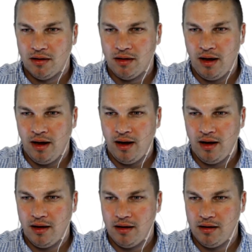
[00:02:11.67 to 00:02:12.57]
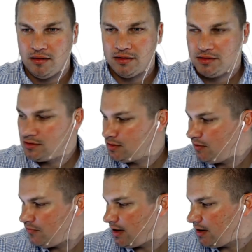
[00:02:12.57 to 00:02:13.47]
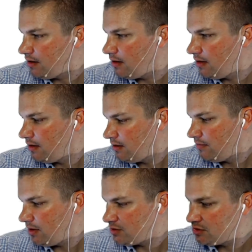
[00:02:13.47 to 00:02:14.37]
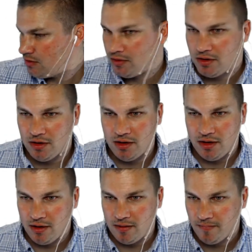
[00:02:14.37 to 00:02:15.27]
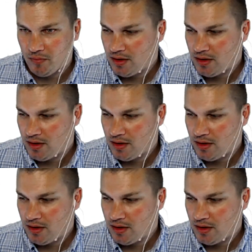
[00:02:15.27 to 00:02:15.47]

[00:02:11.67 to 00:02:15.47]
And if I can make sure we're good here.